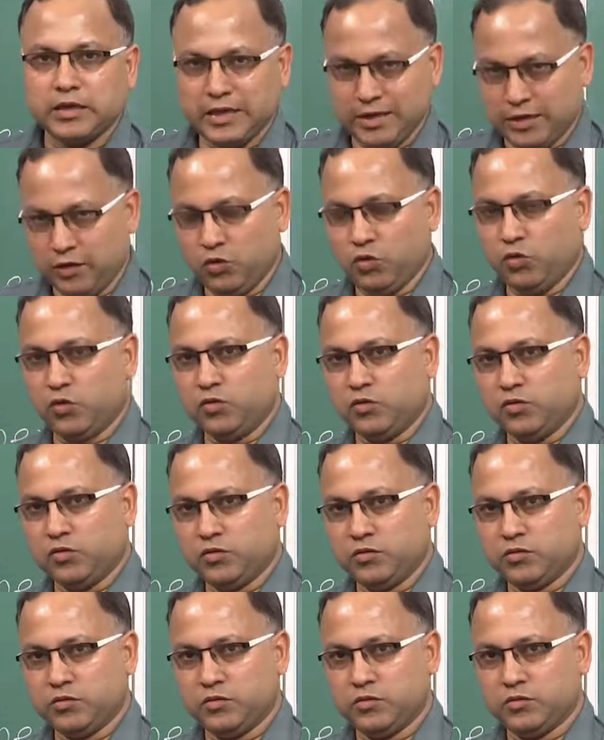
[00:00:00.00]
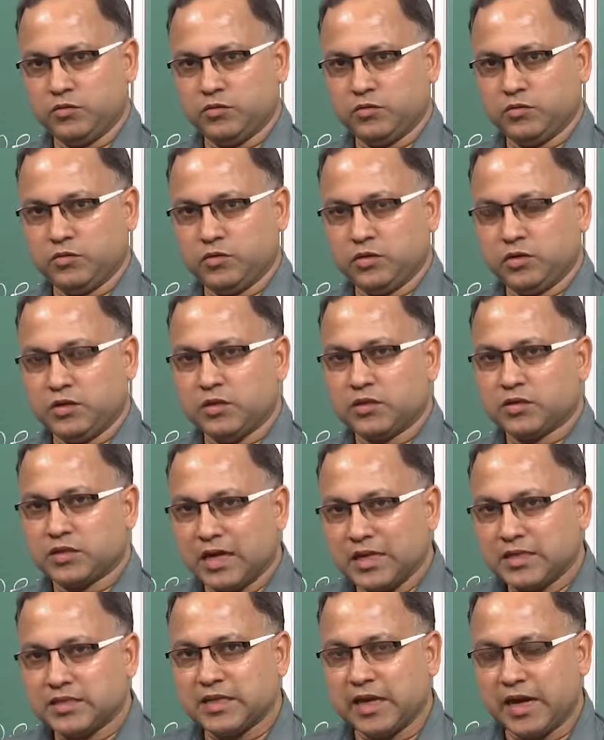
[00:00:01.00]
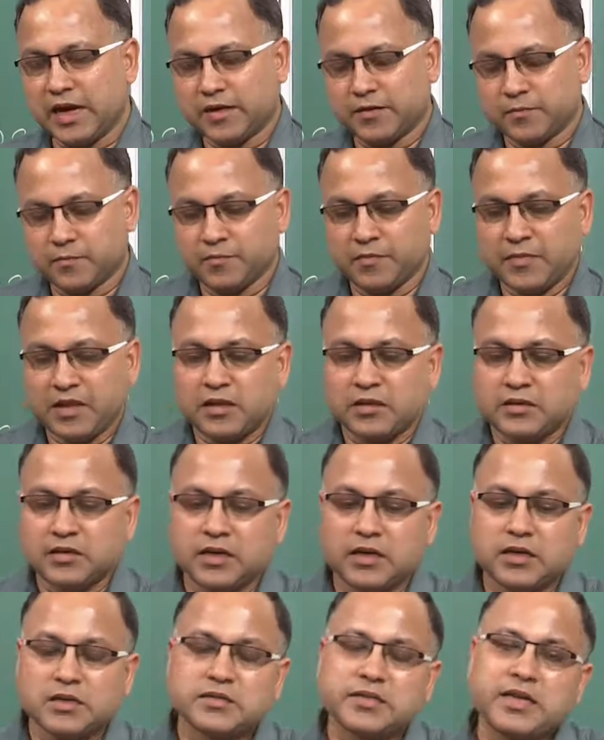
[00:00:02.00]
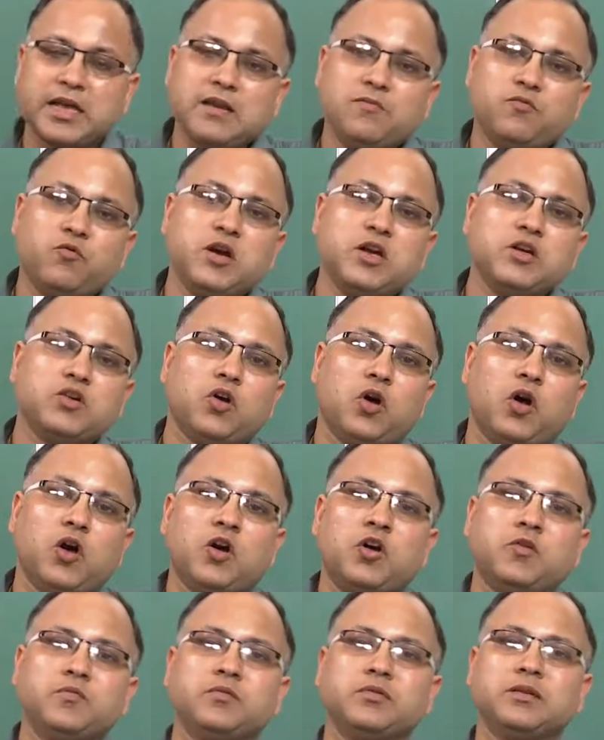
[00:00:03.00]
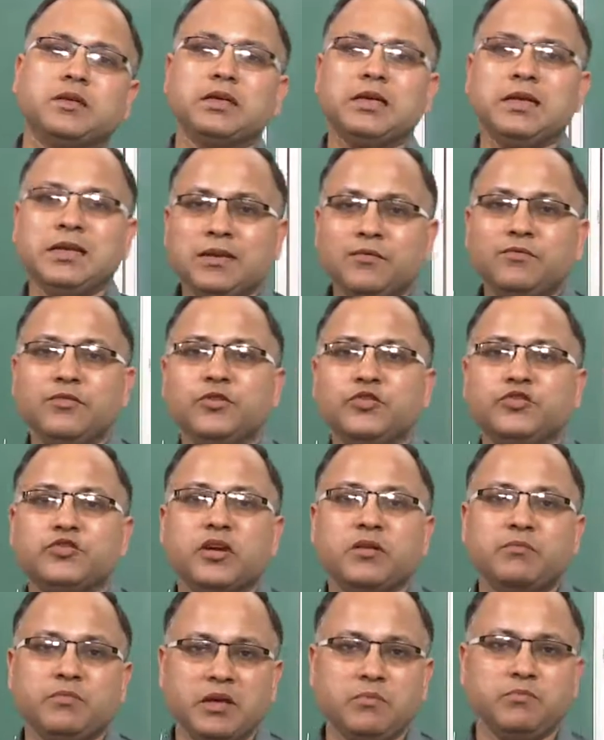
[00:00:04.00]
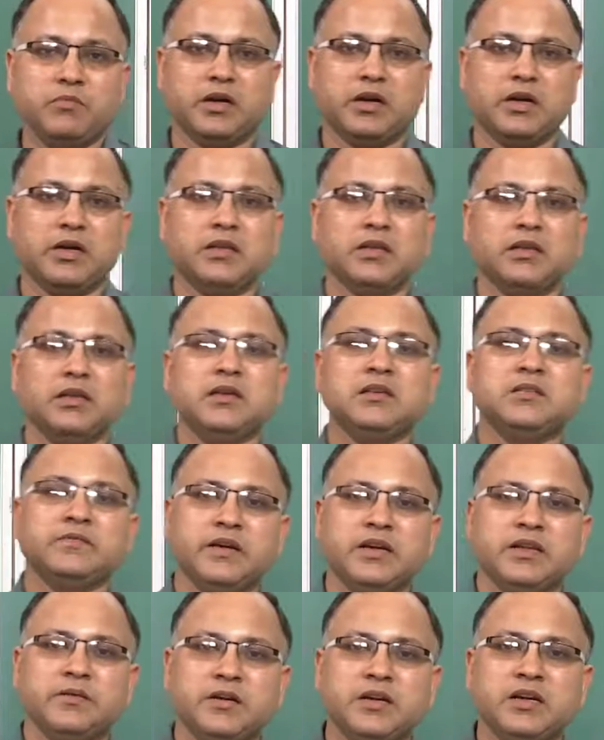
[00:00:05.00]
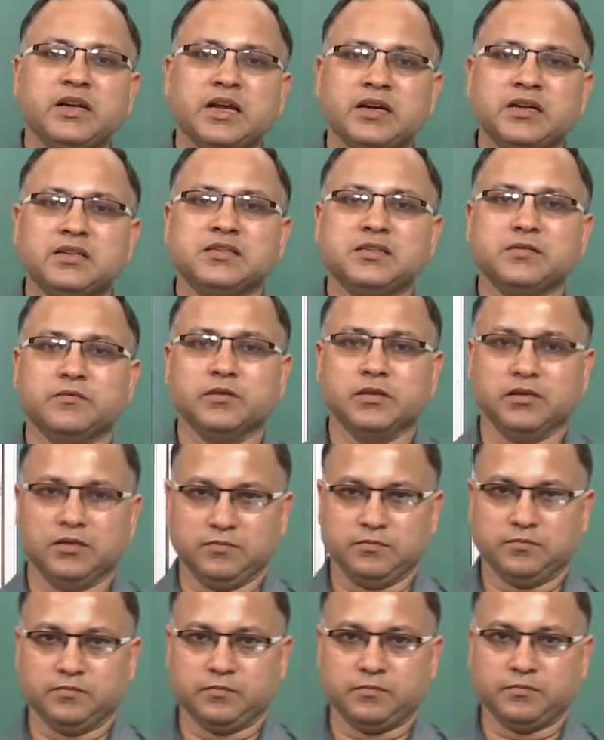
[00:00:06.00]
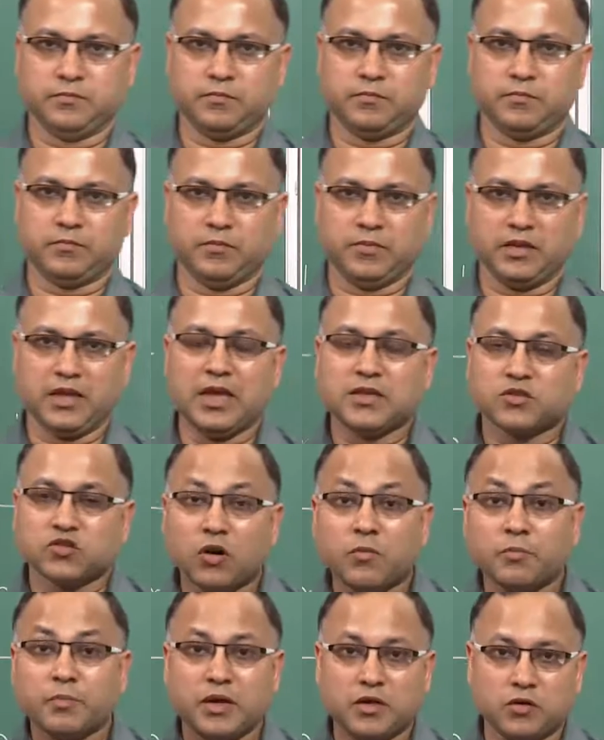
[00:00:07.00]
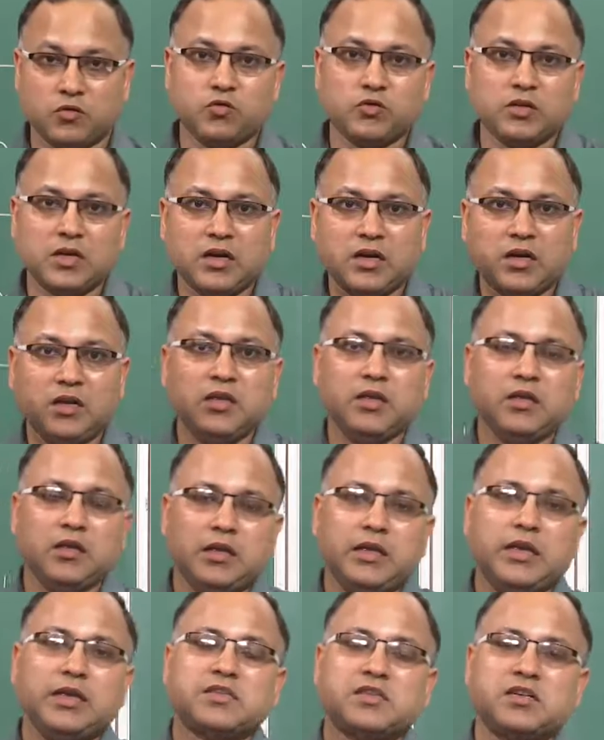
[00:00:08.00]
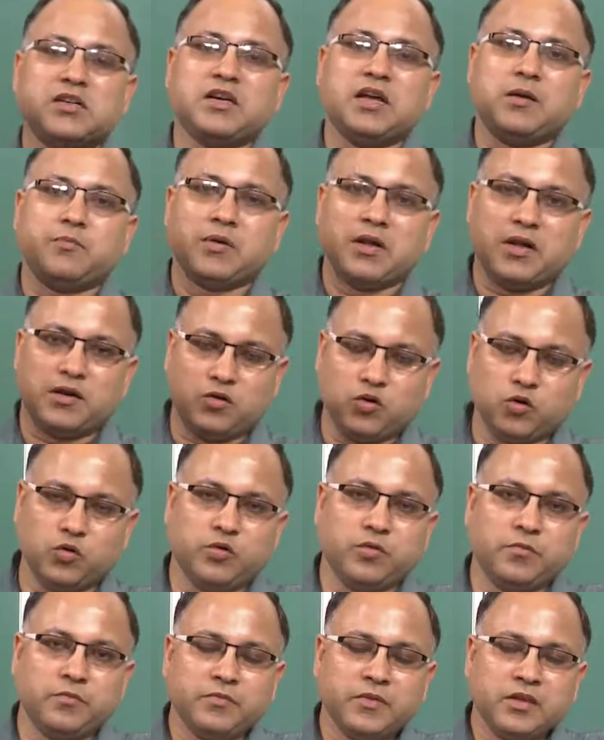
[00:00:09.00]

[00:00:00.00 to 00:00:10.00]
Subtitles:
a load such that the self weight of individual member is very negligible as compared to the externally applied load.